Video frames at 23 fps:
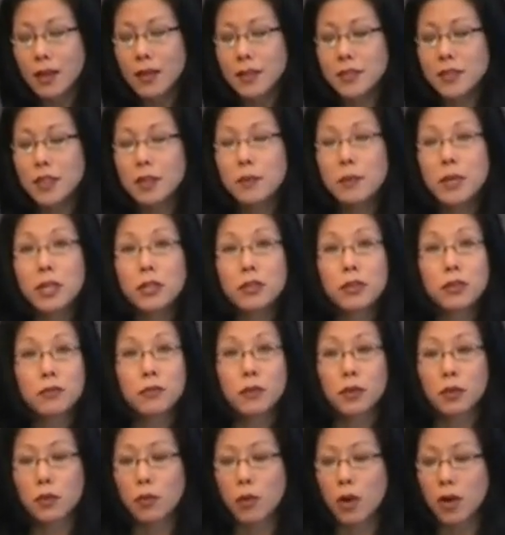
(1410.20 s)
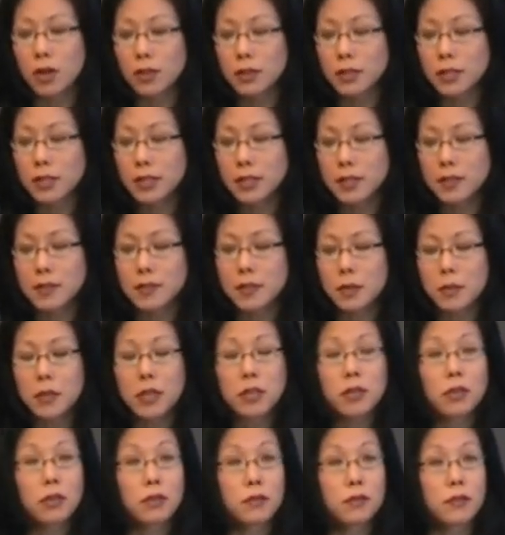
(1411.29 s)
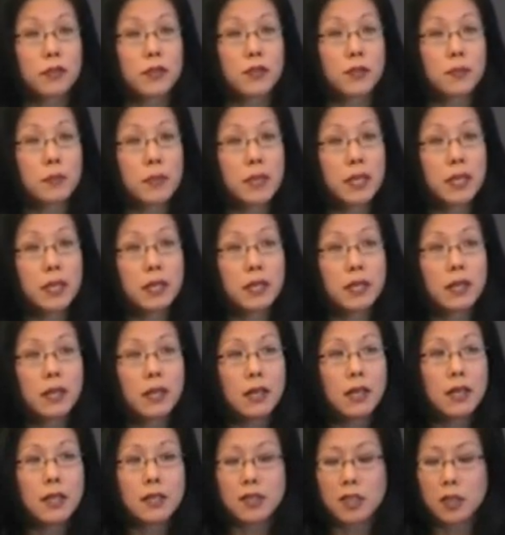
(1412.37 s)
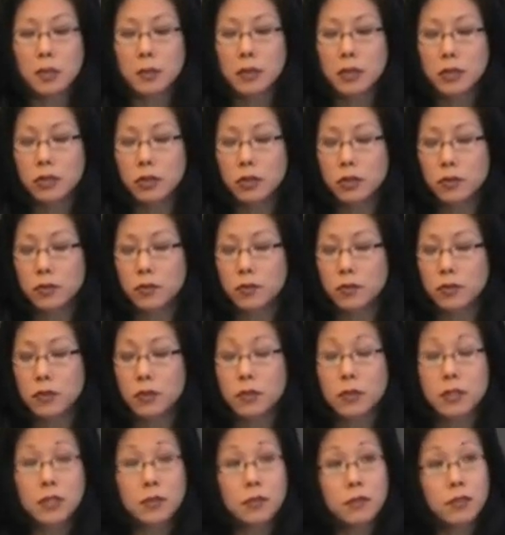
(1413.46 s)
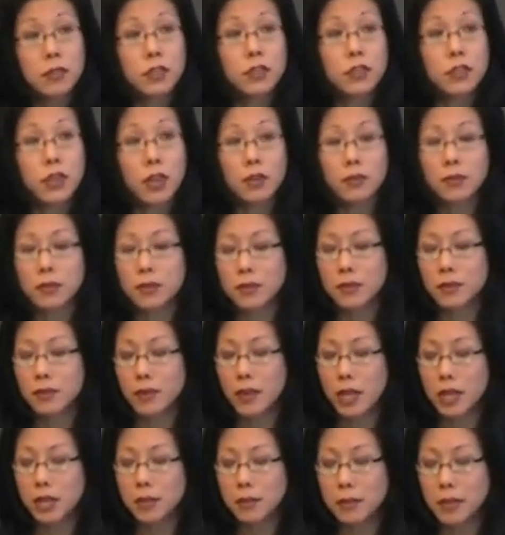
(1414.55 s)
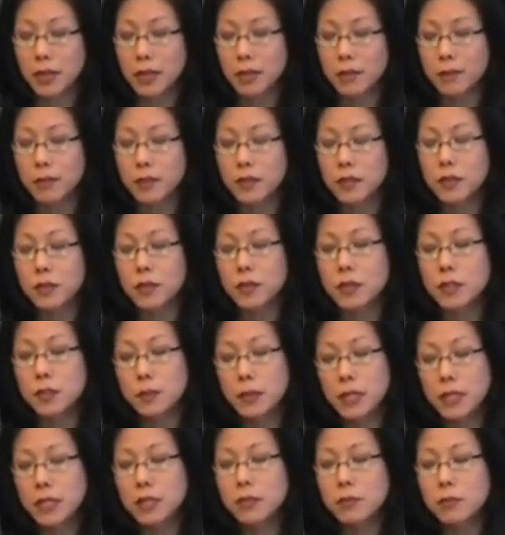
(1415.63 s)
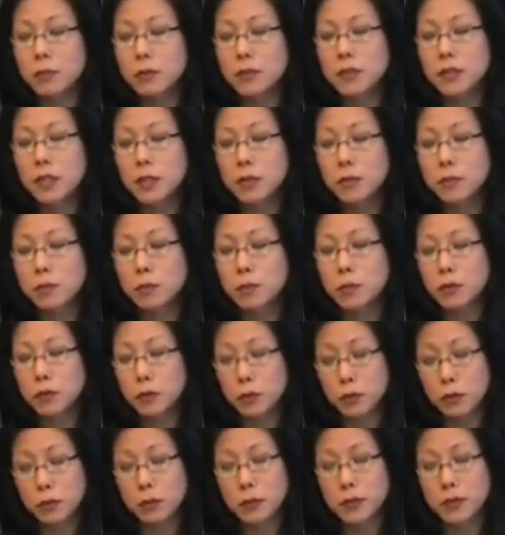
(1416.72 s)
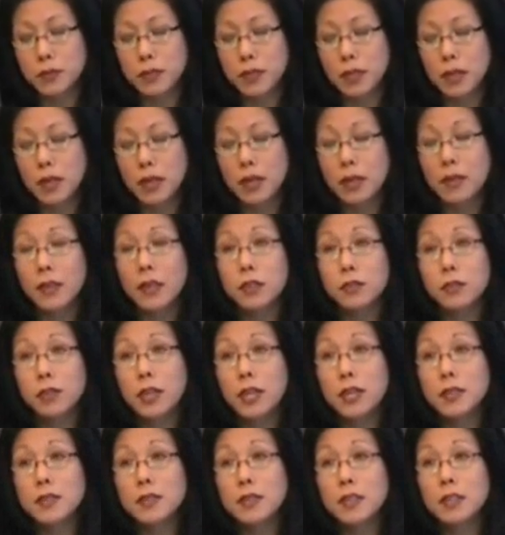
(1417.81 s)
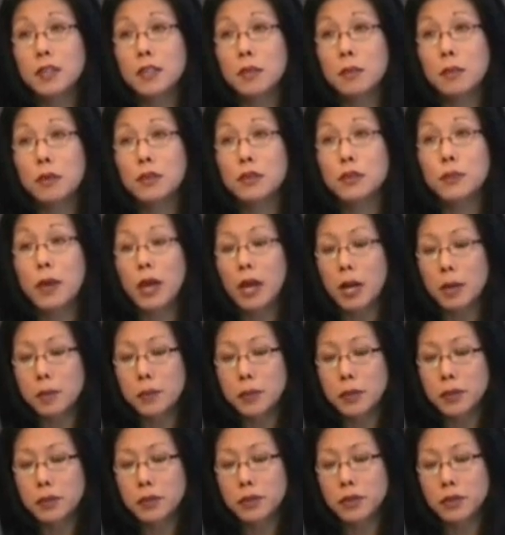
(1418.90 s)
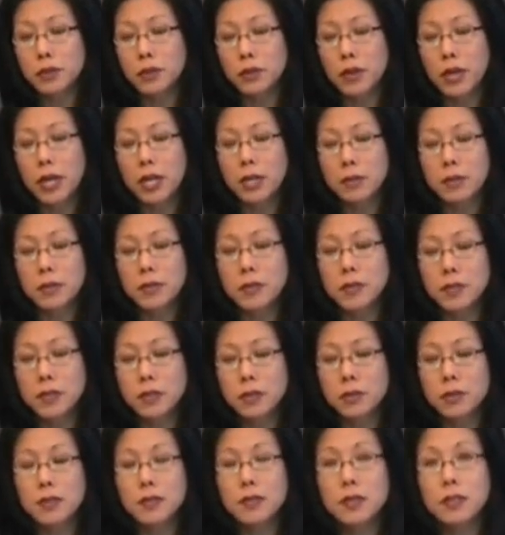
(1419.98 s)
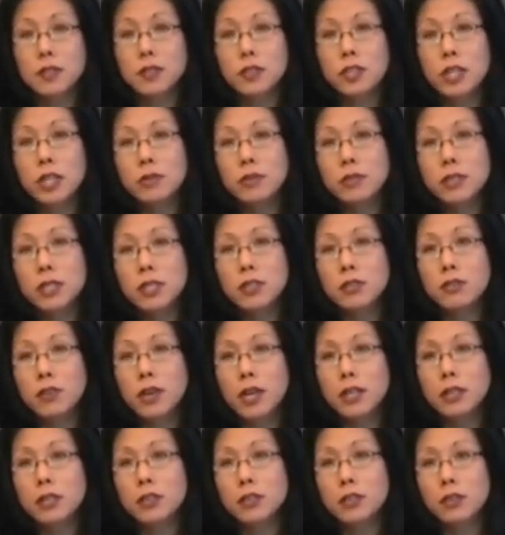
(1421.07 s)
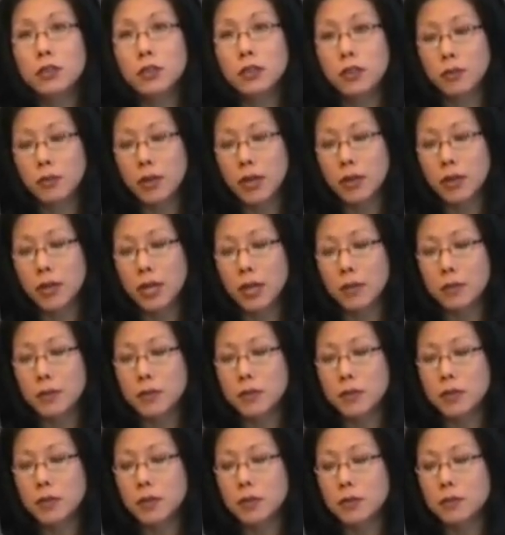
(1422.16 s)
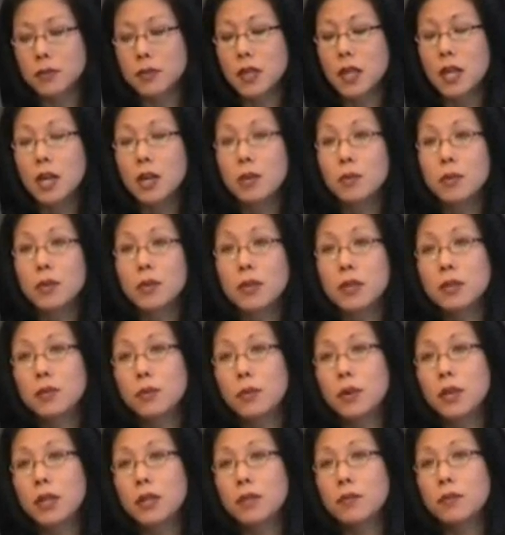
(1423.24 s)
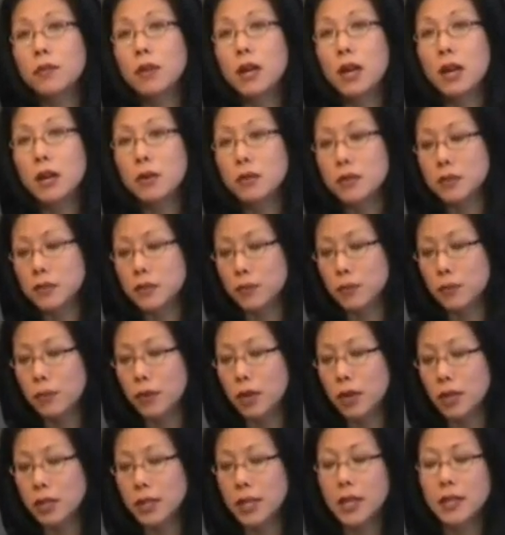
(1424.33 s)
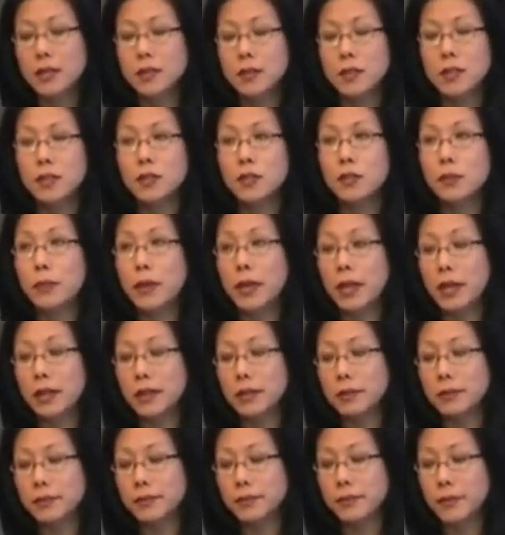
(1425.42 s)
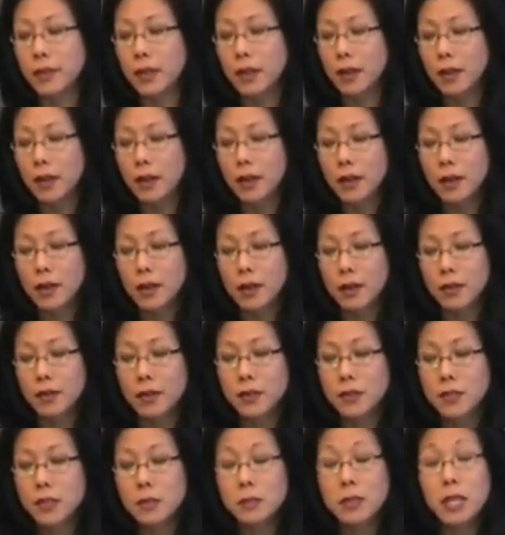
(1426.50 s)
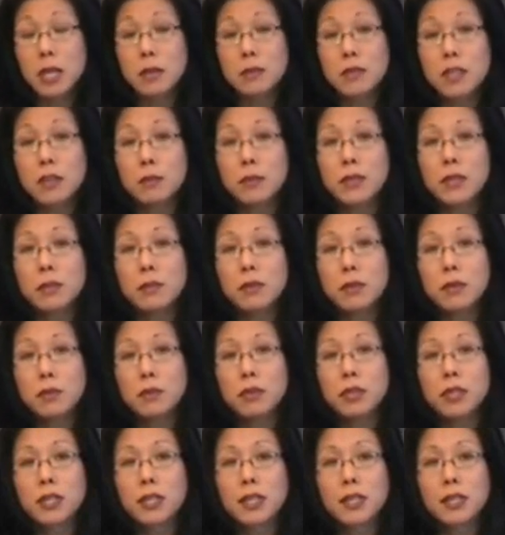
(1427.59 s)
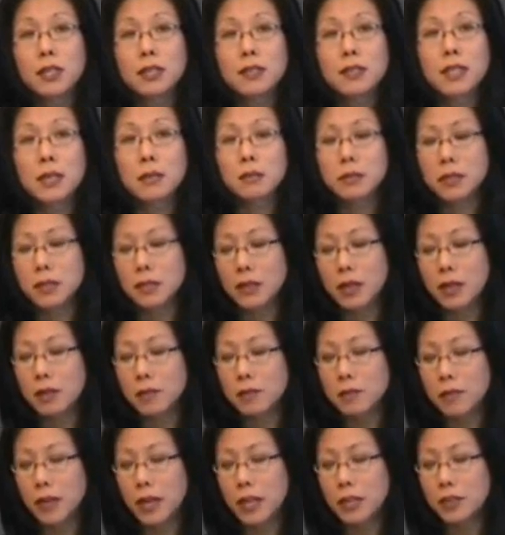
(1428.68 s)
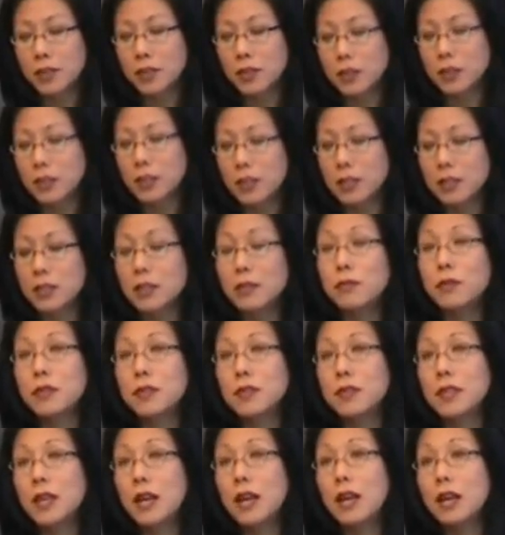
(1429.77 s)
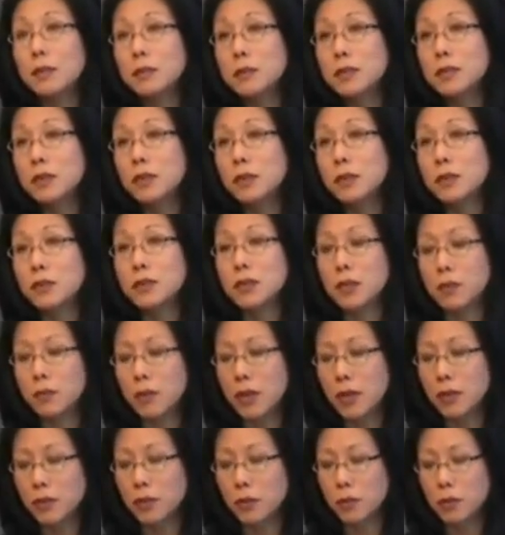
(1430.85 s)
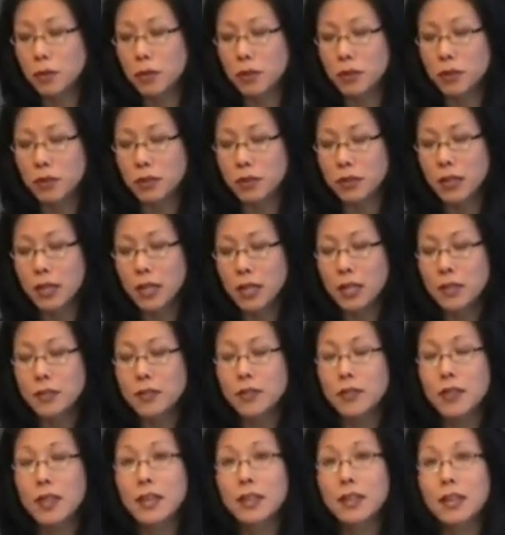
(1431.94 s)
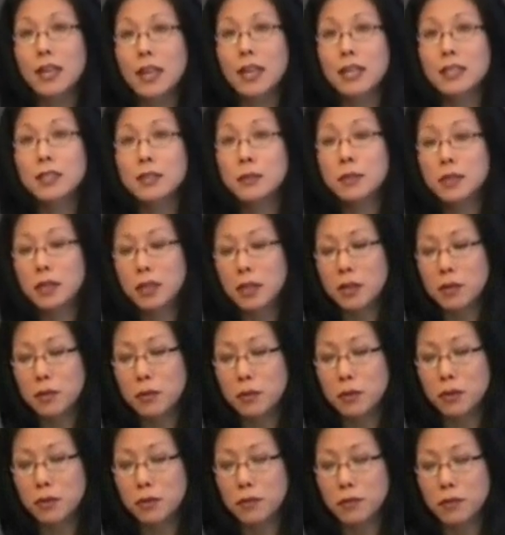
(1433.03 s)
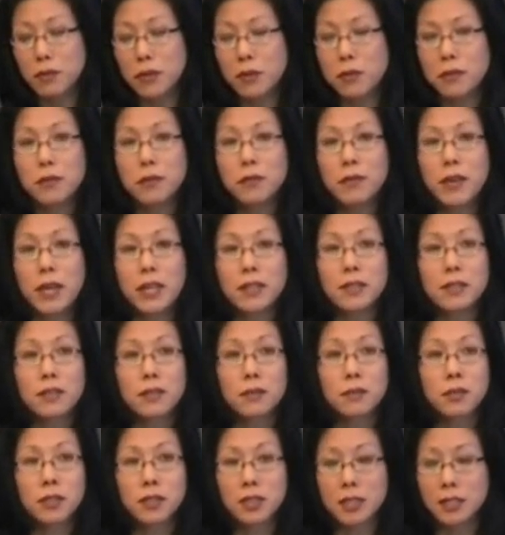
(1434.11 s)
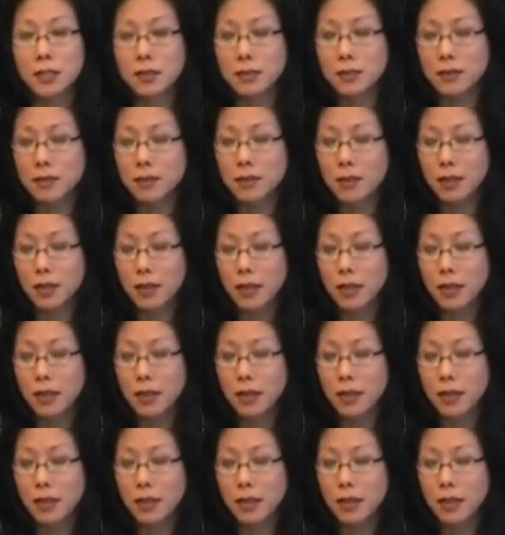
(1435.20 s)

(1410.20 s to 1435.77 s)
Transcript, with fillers: Some are known for quality, some are known for speed, some are known for different genres of anime. So the speed subgroups that translate the most popular anime series, they'll generally try to turn around episodes within 24 hours of broadcast in Japan they'll sometimes have people working in assembly line fashion in different time zones around the world so they can expedite workflow for faster release.